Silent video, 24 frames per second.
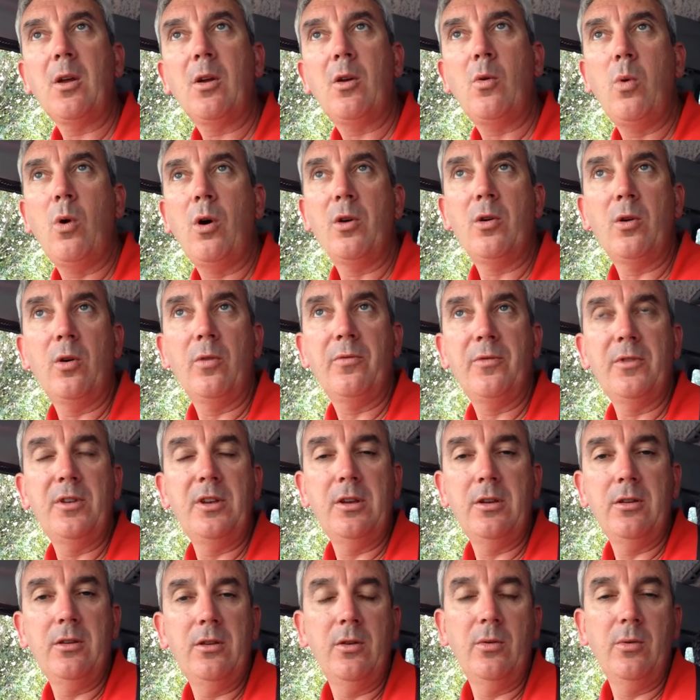Quite often
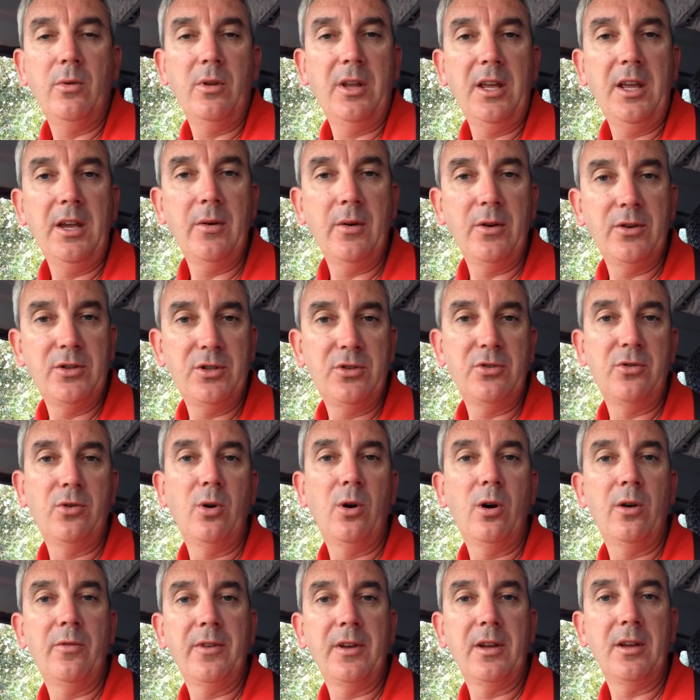you will hear as you're
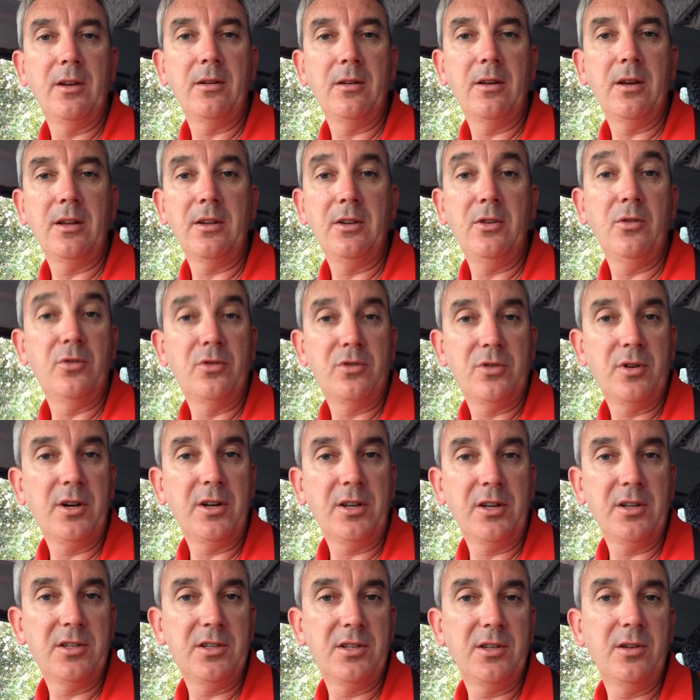driving your
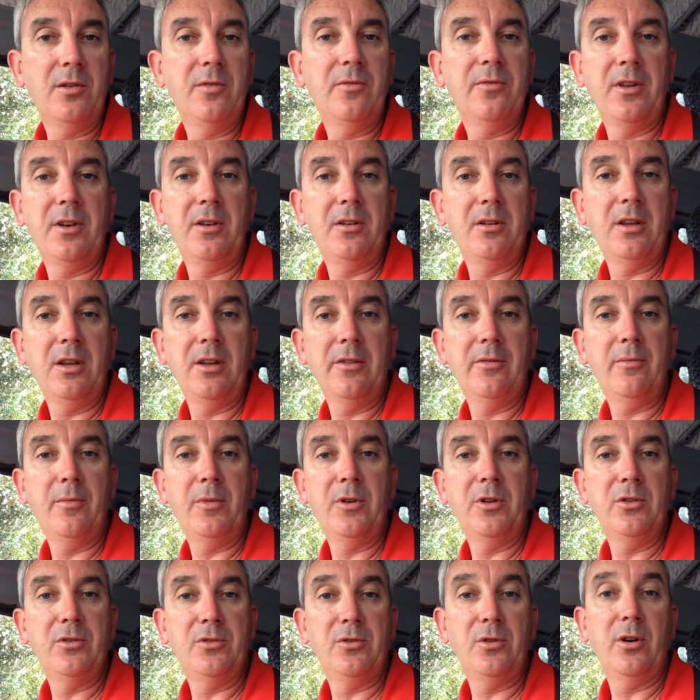truck yourself, and even
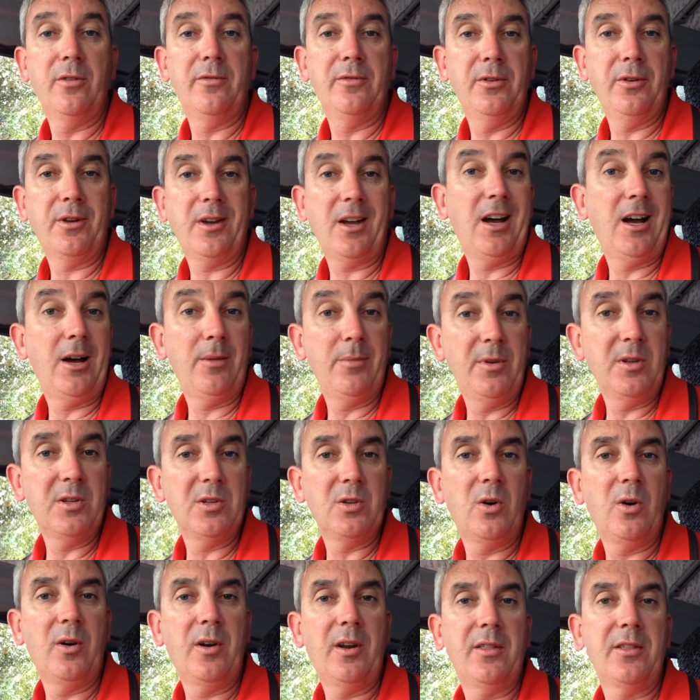when you're driving your car
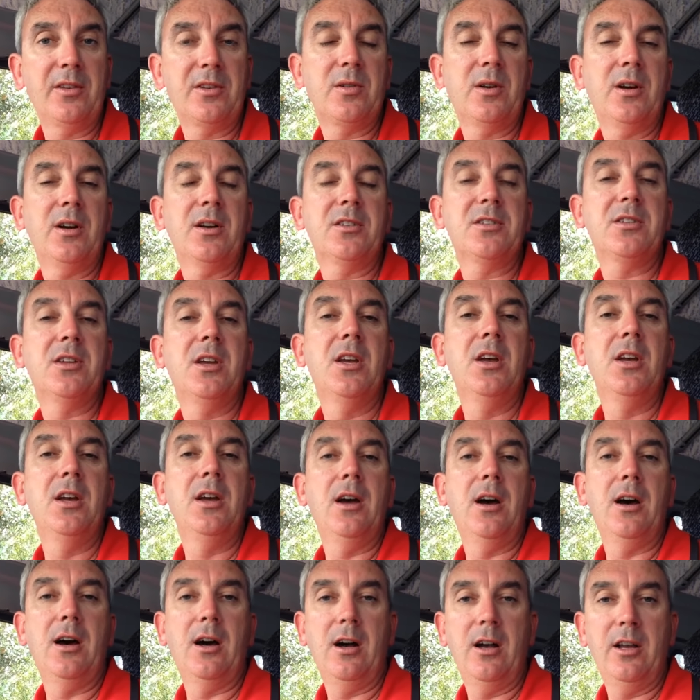beside other trucks,
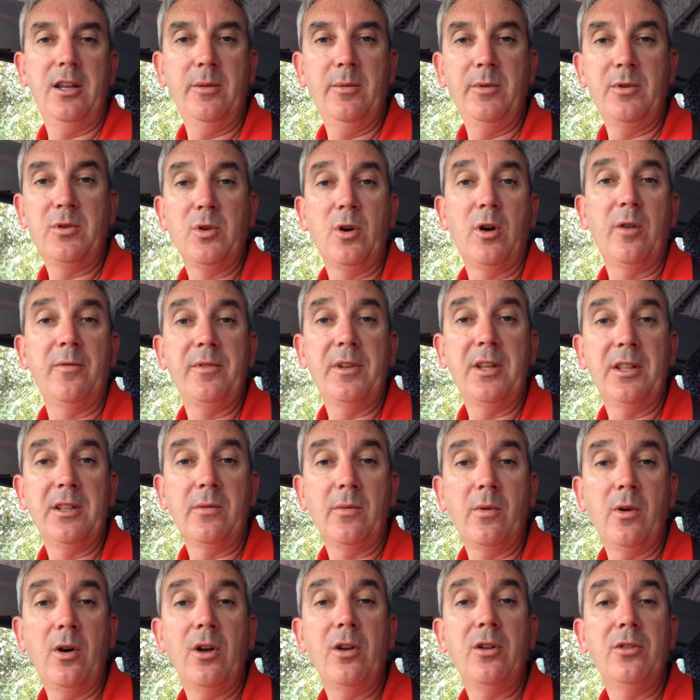you'll be driving down the
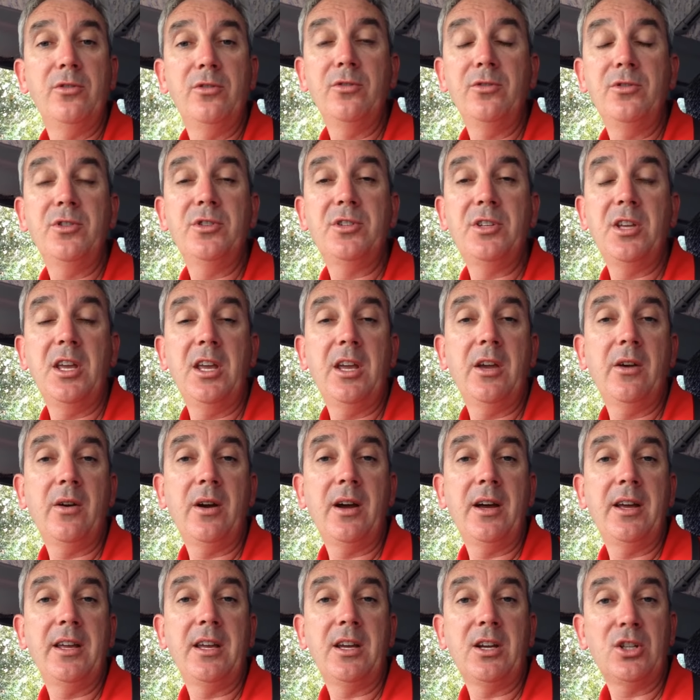road and you'll just hear
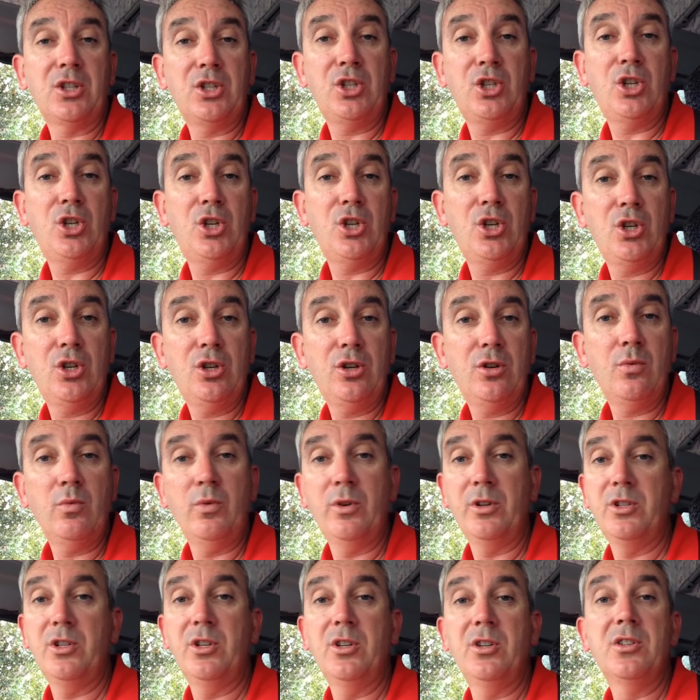a ktch,
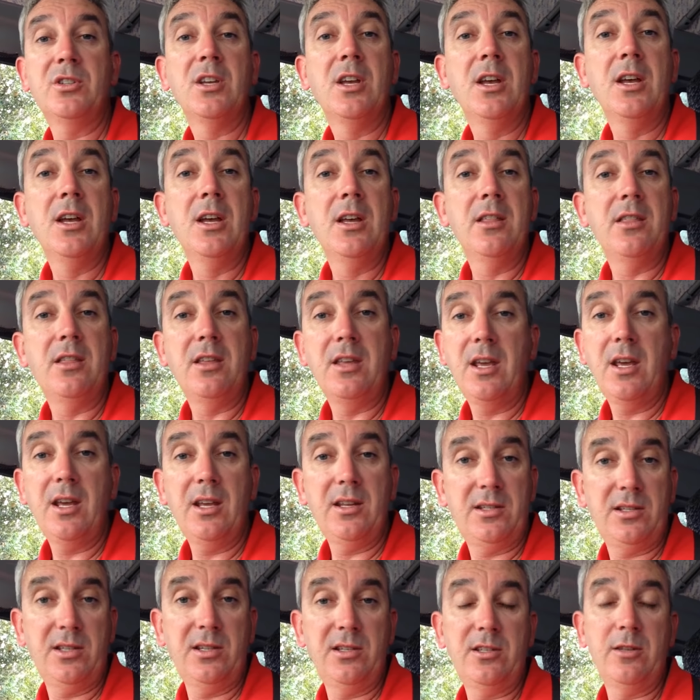which is the air
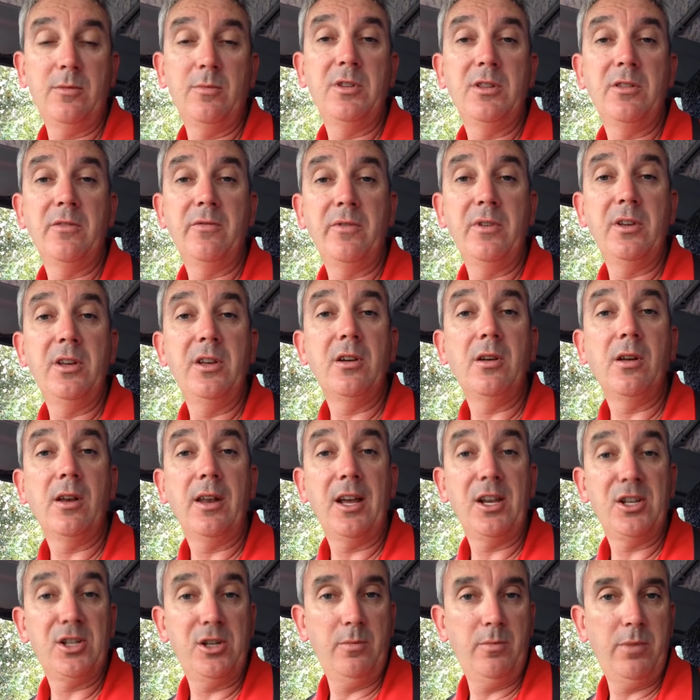system in the vehicle
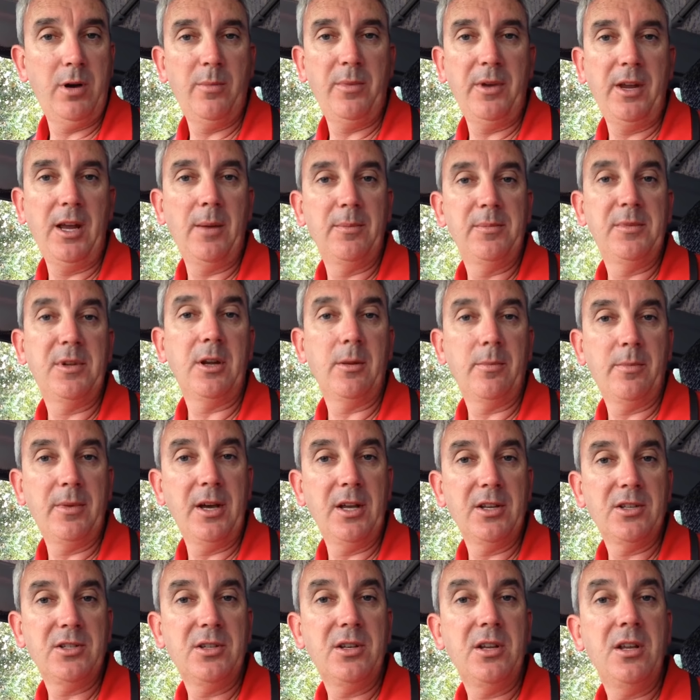actually pumping up to
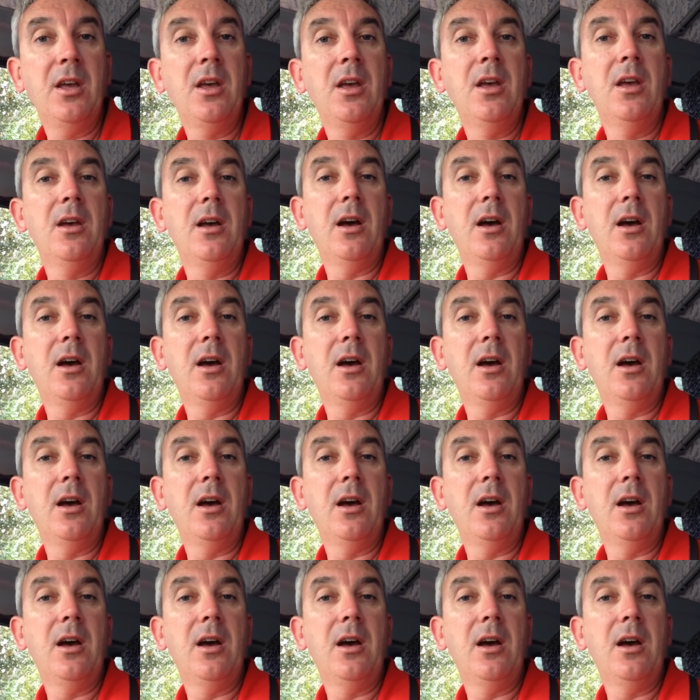capacity.